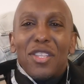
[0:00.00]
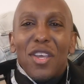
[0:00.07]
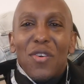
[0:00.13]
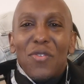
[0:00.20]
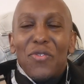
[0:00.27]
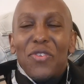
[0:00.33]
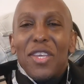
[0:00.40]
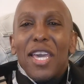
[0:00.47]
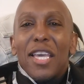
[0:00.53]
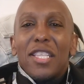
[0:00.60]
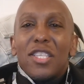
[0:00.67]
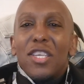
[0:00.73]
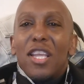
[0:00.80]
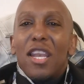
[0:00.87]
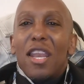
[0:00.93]
don't
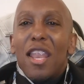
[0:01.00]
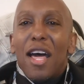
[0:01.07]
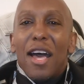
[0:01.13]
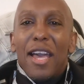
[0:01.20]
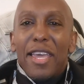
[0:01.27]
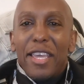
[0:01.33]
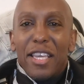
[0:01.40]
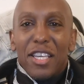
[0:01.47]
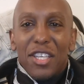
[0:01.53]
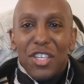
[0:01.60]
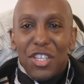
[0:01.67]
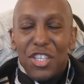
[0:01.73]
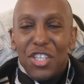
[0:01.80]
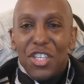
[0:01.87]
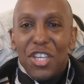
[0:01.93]
forget to like,
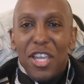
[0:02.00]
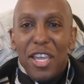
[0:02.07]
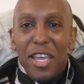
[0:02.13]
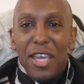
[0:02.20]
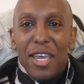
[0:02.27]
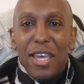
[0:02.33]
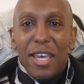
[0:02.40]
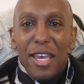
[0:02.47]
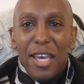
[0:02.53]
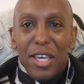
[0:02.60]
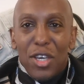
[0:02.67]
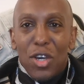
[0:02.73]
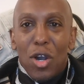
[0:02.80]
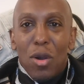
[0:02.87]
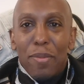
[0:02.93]
share
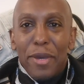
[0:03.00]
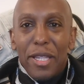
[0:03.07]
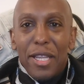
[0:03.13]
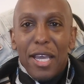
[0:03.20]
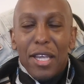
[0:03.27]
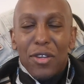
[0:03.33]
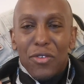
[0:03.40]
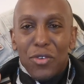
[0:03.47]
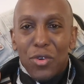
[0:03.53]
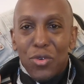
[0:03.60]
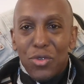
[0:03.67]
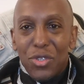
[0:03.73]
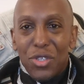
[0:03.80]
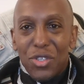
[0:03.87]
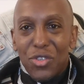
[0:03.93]
and comment, and of
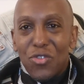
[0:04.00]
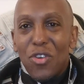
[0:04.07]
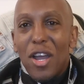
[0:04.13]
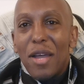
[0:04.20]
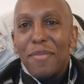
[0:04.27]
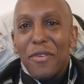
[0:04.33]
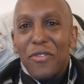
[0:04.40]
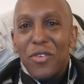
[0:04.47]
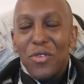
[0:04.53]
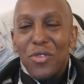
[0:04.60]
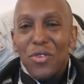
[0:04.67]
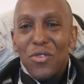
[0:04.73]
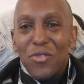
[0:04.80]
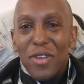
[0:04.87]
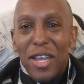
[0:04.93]
course subscribe if you're
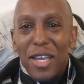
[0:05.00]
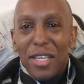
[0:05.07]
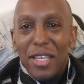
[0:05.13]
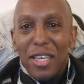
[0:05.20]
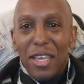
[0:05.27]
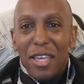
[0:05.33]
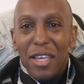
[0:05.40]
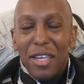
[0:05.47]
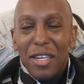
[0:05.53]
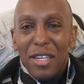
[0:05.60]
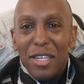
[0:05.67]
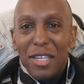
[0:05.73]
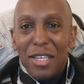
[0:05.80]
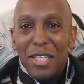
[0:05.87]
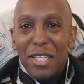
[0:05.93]
new around here.
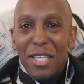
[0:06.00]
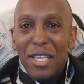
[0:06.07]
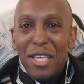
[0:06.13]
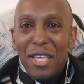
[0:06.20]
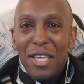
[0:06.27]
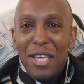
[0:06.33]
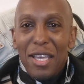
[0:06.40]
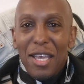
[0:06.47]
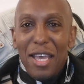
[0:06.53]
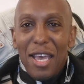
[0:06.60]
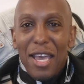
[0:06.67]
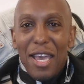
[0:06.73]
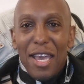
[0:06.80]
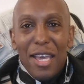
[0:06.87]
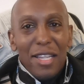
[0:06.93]

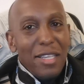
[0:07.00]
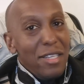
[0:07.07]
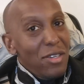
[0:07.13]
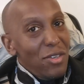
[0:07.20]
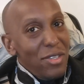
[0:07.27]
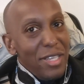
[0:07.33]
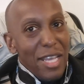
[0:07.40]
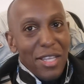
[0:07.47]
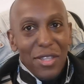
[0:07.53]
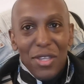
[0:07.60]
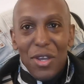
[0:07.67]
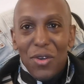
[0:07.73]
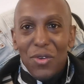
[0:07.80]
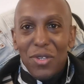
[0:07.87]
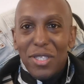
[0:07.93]
And on that
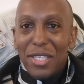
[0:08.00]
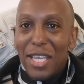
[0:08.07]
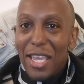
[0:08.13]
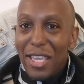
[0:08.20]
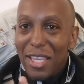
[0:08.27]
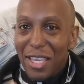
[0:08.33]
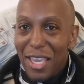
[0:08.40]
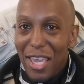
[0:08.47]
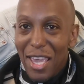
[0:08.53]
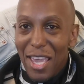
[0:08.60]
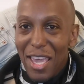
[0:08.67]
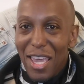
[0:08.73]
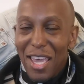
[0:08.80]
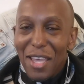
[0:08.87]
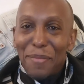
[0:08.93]
note, take
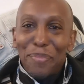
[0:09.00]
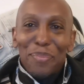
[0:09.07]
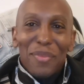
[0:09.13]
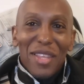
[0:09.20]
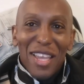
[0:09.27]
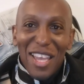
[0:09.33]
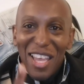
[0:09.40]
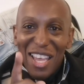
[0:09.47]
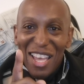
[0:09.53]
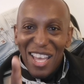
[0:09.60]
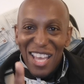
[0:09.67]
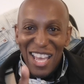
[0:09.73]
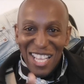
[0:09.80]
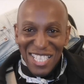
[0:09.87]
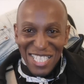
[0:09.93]
care
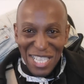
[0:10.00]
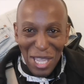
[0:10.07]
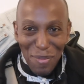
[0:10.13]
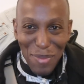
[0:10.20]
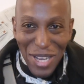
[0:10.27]
and stay